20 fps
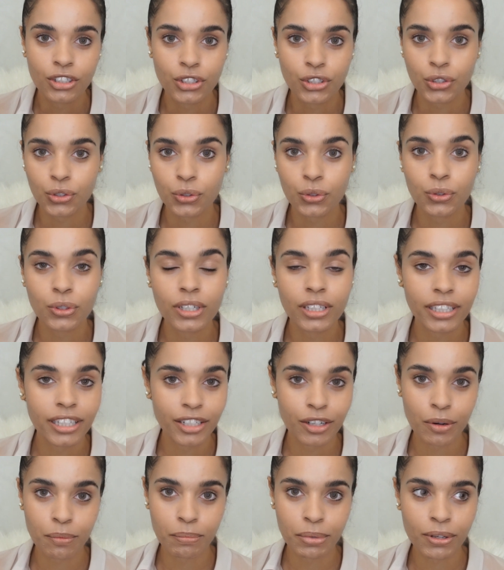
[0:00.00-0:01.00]
to
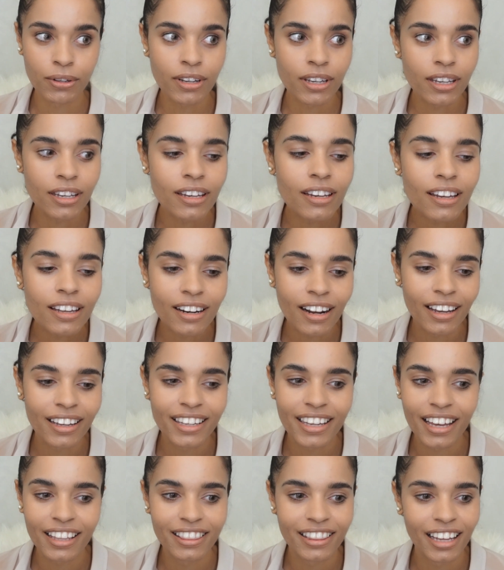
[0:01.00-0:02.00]
cleaner beauty, and I
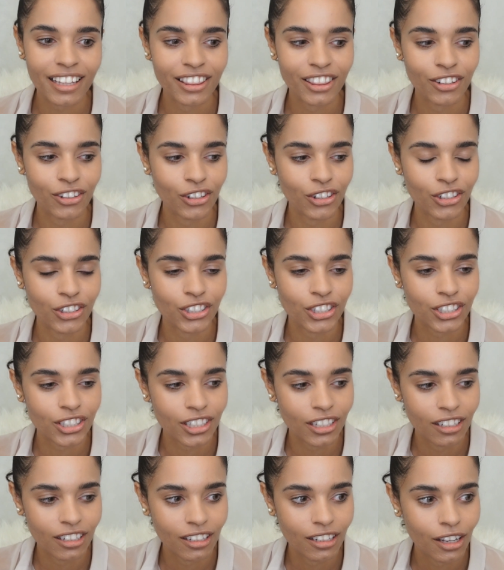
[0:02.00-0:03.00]
get that there's
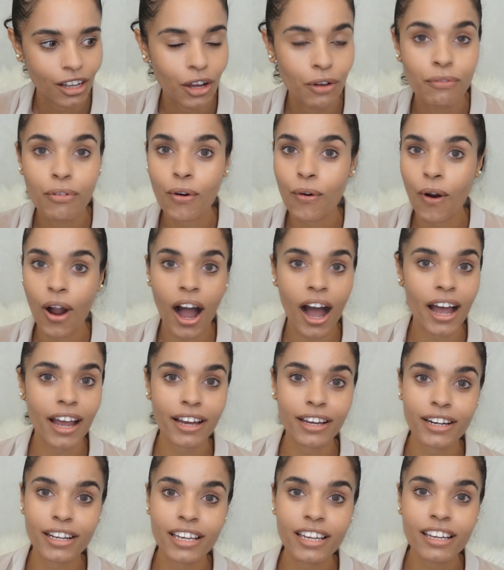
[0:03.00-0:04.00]
a
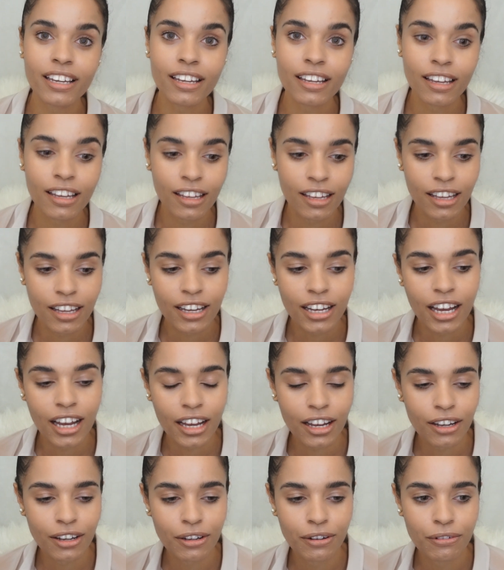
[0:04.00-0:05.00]
variety
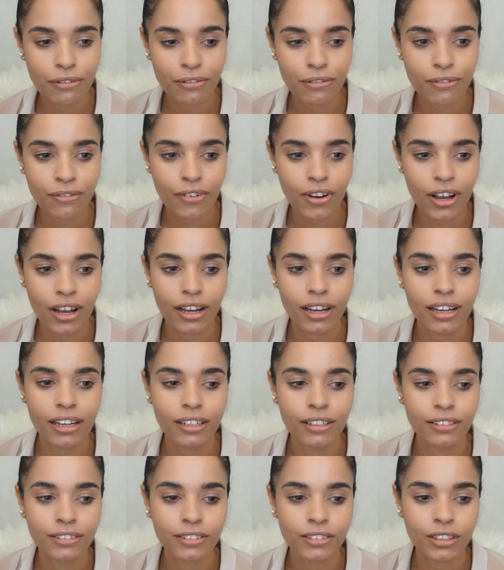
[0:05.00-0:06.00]
of
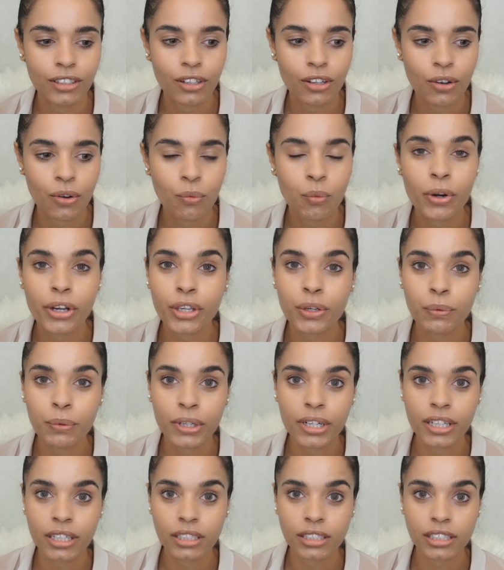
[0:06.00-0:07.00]
what you
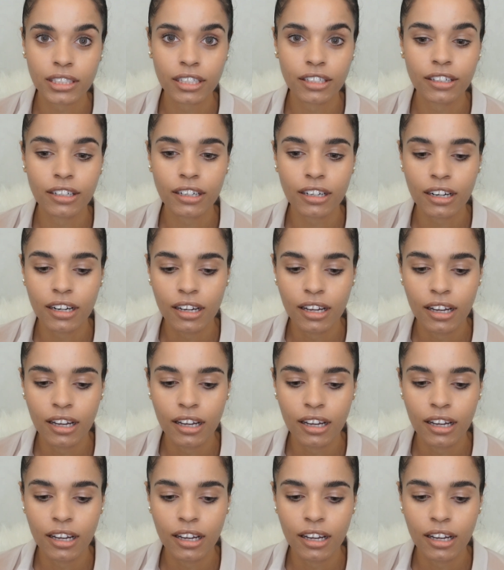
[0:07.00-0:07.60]
would consider